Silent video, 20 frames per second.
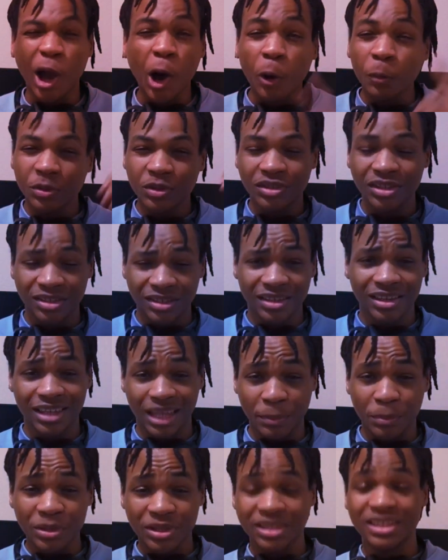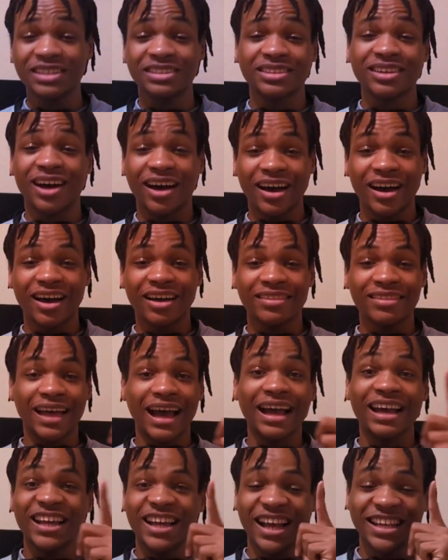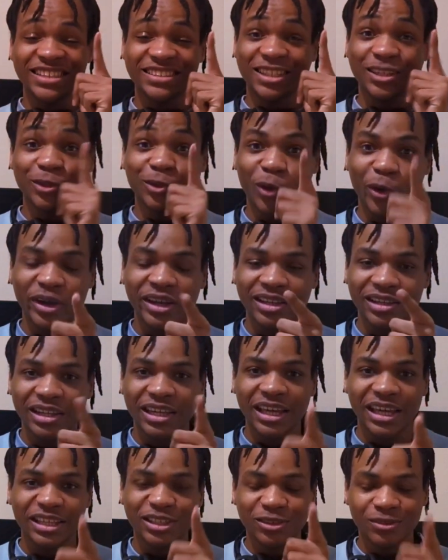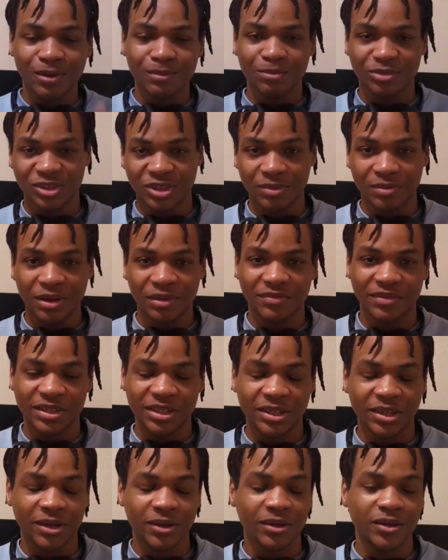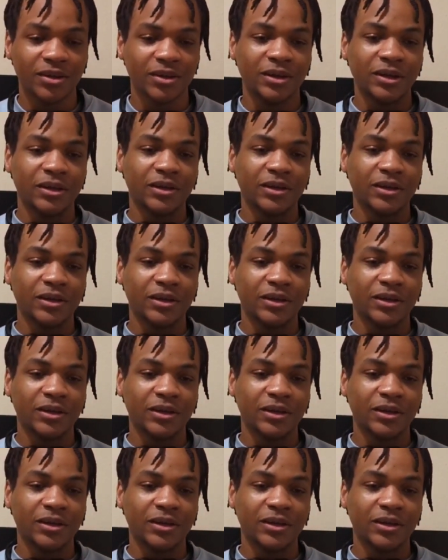I hope you didn't hear that police car that has annoyingly interrupted my video.